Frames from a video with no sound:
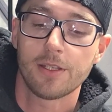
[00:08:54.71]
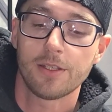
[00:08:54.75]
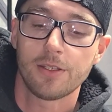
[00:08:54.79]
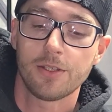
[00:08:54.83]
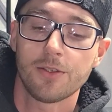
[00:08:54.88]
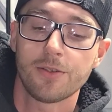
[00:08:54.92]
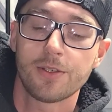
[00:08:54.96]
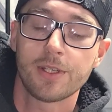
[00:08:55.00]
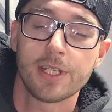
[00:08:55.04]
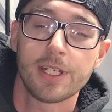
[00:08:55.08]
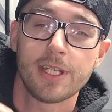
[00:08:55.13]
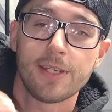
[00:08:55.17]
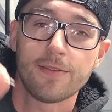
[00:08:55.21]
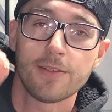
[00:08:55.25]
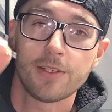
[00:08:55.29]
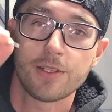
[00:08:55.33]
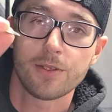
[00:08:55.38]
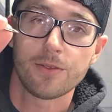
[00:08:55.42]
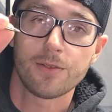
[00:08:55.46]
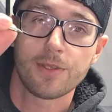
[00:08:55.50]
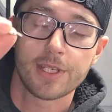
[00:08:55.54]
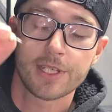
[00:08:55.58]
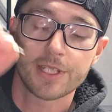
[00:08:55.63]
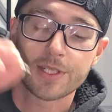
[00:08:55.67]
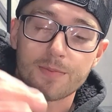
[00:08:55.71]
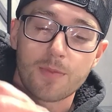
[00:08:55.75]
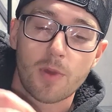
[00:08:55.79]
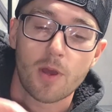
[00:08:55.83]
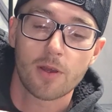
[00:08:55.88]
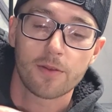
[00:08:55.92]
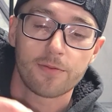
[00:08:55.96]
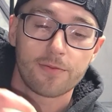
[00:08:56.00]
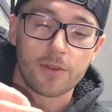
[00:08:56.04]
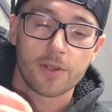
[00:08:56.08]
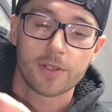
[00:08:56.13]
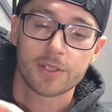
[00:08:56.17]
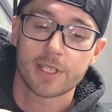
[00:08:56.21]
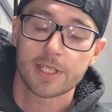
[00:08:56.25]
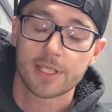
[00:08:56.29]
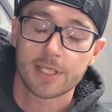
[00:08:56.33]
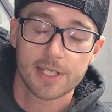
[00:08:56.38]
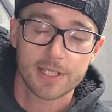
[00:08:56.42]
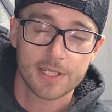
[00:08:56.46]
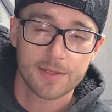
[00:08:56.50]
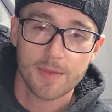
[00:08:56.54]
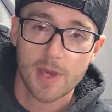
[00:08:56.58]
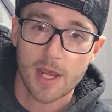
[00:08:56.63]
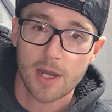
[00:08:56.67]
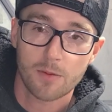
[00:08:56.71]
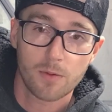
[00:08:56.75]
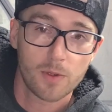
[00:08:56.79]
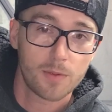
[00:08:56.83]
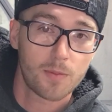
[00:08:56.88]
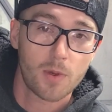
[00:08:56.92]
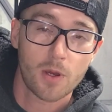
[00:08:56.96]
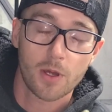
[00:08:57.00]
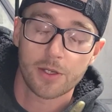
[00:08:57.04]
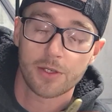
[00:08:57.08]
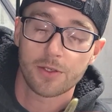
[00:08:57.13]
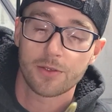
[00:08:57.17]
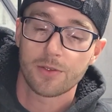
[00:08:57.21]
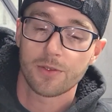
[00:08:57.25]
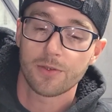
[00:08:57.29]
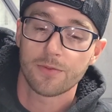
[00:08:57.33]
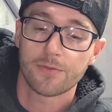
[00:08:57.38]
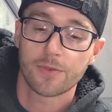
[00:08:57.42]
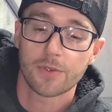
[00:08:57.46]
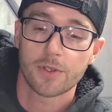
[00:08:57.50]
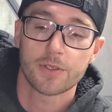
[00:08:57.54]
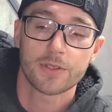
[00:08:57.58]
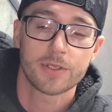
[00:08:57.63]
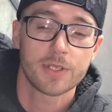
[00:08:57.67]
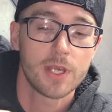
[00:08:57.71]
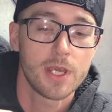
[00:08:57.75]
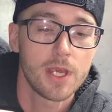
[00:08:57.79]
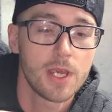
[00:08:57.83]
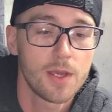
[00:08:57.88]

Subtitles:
you can even do this part first, it doesn't matter what part you do first,